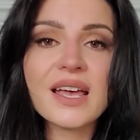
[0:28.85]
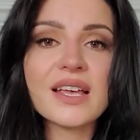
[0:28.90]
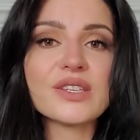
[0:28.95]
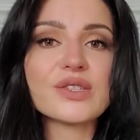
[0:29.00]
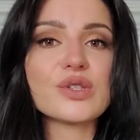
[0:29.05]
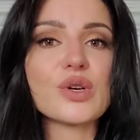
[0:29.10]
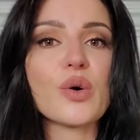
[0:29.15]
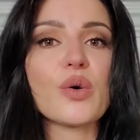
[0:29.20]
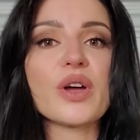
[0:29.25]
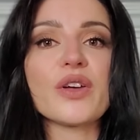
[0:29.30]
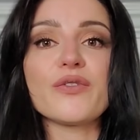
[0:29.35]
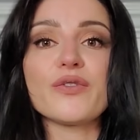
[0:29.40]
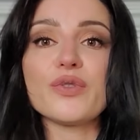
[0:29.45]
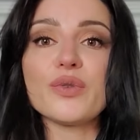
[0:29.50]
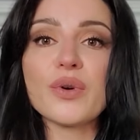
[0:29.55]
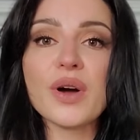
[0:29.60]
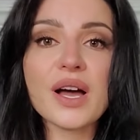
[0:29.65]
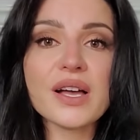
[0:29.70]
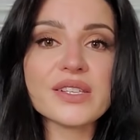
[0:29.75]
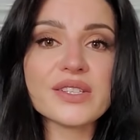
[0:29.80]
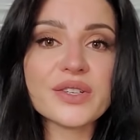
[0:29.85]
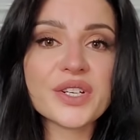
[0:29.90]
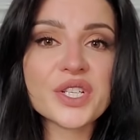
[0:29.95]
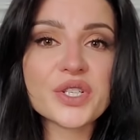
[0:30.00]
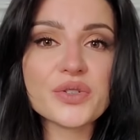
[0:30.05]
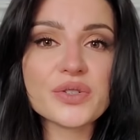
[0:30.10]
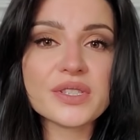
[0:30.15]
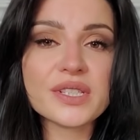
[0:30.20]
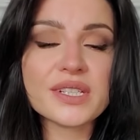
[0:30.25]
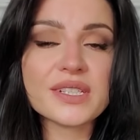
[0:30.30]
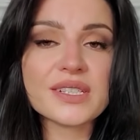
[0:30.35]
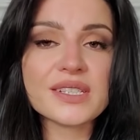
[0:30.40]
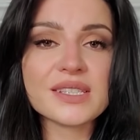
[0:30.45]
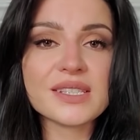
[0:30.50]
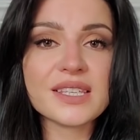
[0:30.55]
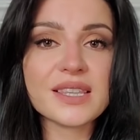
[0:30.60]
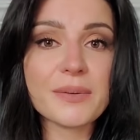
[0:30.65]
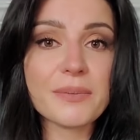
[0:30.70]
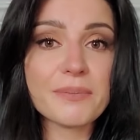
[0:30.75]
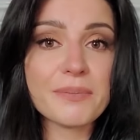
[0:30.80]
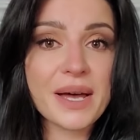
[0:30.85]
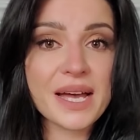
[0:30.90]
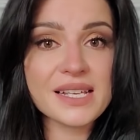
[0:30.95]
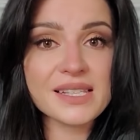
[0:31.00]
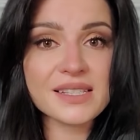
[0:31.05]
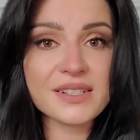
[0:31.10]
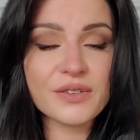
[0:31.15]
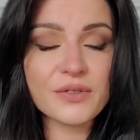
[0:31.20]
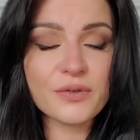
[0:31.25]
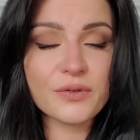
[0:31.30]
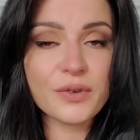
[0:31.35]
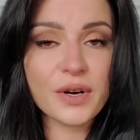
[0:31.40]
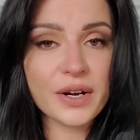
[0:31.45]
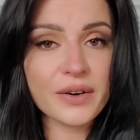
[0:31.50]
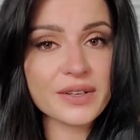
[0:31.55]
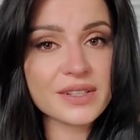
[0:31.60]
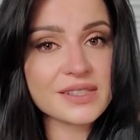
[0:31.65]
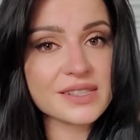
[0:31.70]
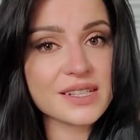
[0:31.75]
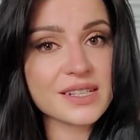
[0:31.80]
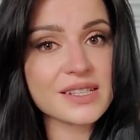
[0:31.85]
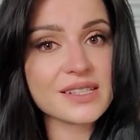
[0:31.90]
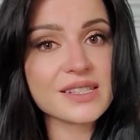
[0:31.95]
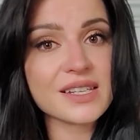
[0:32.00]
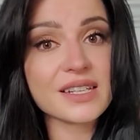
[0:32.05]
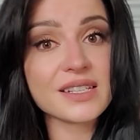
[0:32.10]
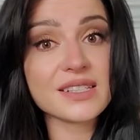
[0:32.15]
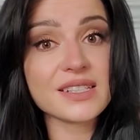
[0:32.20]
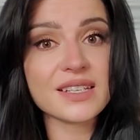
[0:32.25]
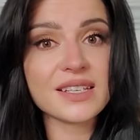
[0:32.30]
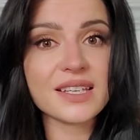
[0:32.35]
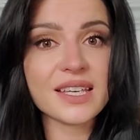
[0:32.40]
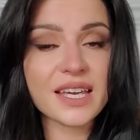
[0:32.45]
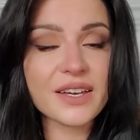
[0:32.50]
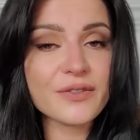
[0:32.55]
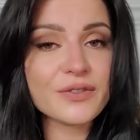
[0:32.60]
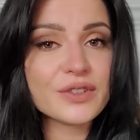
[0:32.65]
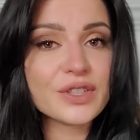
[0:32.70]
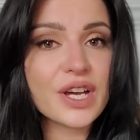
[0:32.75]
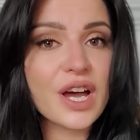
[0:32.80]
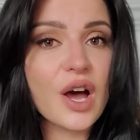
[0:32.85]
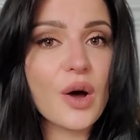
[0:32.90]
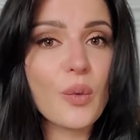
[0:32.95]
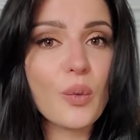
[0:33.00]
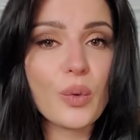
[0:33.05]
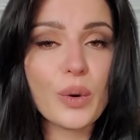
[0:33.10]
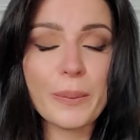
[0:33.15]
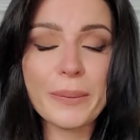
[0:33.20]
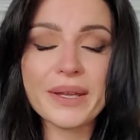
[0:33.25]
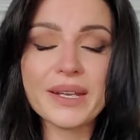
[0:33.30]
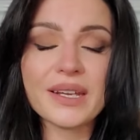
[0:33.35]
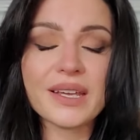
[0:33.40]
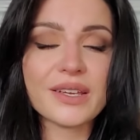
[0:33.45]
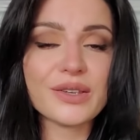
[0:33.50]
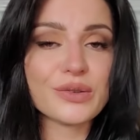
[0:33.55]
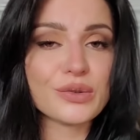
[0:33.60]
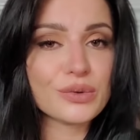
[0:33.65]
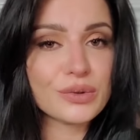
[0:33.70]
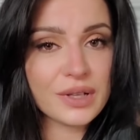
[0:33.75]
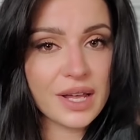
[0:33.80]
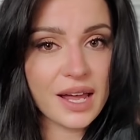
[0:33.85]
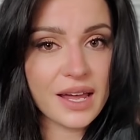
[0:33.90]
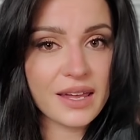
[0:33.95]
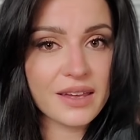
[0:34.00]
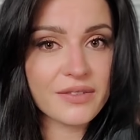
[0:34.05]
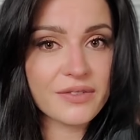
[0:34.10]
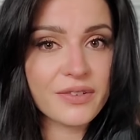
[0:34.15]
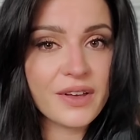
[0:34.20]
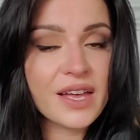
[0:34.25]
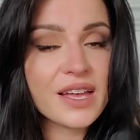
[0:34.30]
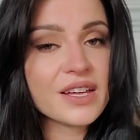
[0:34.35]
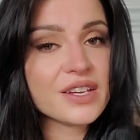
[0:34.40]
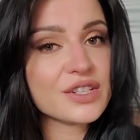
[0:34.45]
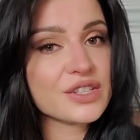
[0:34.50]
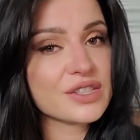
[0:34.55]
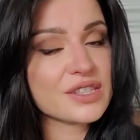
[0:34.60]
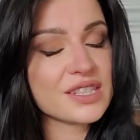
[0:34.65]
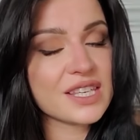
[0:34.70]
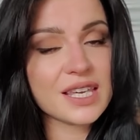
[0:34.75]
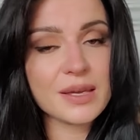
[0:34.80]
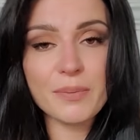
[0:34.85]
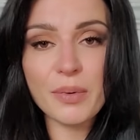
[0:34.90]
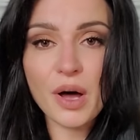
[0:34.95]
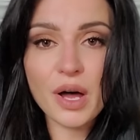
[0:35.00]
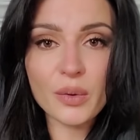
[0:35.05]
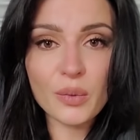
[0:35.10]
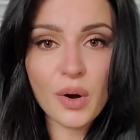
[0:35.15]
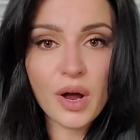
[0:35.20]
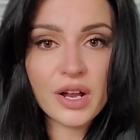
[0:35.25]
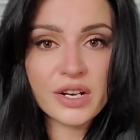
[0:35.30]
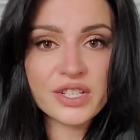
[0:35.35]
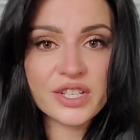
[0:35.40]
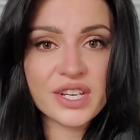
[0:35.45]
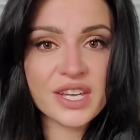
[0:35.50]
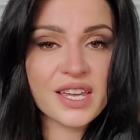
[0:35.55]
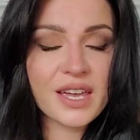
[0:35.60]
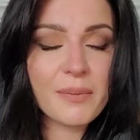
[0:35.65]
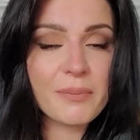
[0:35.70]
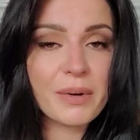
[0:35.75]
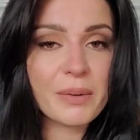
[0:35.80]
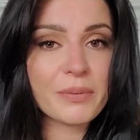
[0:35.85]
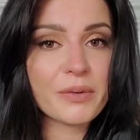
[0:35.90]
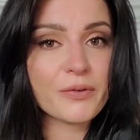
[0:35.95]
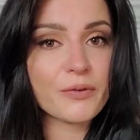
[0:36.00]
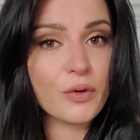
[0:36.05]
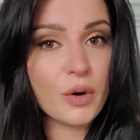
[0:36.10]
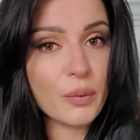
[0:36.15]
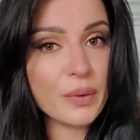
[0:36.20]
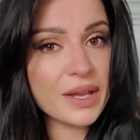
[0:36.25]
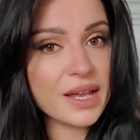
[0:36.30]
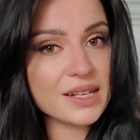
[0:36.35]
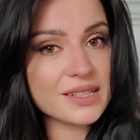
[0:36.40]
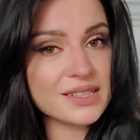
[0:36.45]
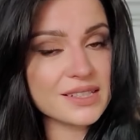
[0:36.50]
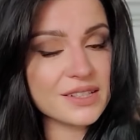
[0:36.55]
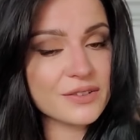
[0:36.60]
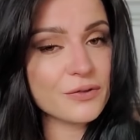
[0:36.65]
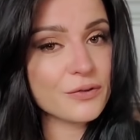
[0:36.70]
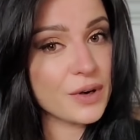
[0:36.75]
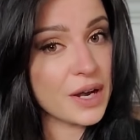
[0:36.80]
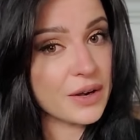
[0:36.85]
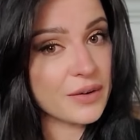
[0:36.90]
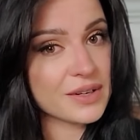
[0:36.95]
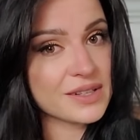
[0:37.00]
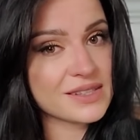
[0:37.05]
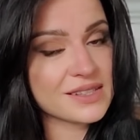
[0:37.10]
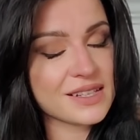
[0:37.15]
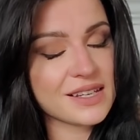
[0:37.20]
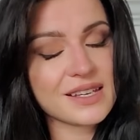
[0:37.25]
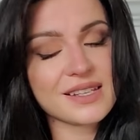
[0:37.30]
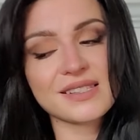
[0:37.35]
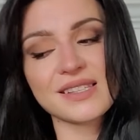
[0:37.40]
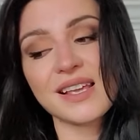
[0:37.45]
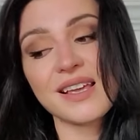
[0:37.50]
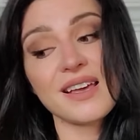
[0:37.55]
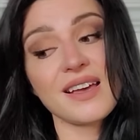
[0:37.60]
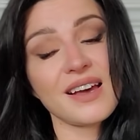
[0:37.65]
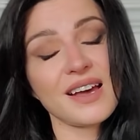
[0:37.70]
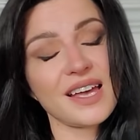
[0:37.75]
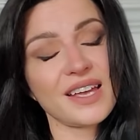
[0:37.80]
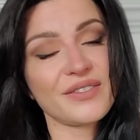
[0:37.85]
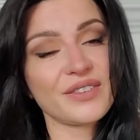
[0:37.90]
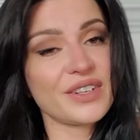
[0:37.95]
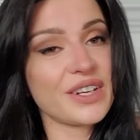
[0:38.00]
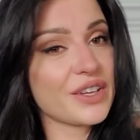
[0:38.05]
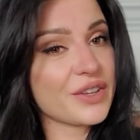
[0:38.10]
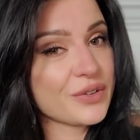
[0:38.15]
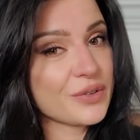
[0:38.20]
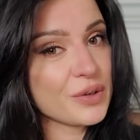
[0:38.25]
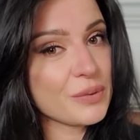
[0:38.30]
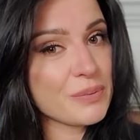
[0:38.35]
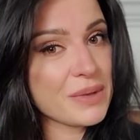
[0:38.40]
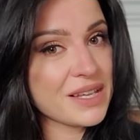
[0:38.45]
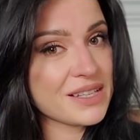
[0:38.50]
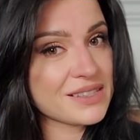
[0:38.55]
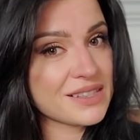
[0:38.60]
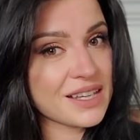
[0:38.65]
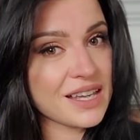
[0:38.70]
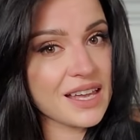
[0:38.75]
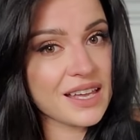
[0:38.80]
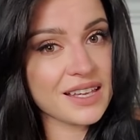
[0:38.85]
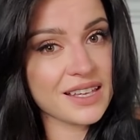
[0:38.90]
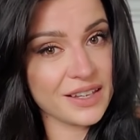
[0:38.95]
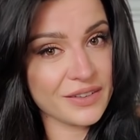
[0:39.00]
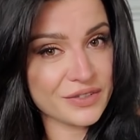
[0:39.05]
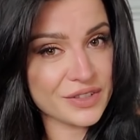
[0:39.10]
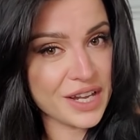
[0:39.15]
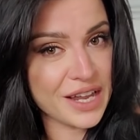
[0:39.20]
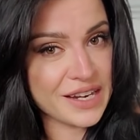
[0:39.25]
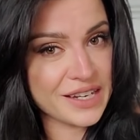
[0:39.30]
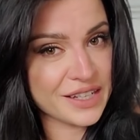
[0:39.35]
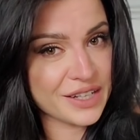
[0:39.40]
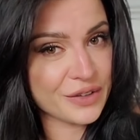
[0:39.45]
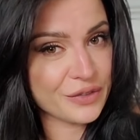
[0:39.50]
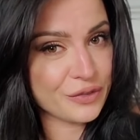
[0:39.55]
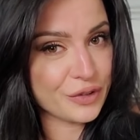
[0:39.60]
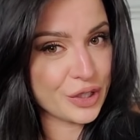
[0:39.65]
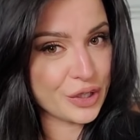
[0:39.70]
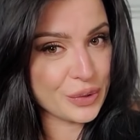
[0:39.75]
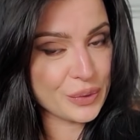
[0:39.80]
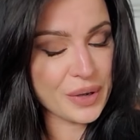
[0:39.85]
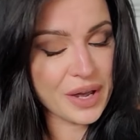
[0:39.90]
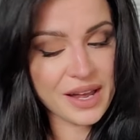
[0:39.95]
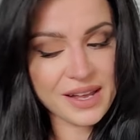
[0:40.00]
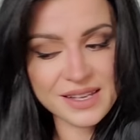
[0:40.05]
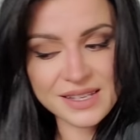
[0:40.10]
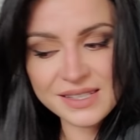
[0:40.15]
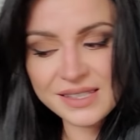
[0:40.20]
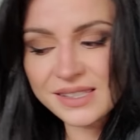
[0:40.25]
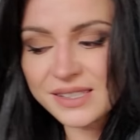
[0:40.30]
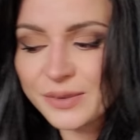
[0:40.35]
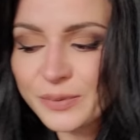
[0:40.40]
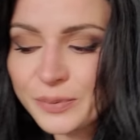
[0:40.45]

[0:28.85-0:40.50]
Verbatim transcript: So if you guys are interested to see the best fragrances to gift a woman in your life, just keep on watching. But before we get to the fragrances, I have another amazing gift idea for you guys.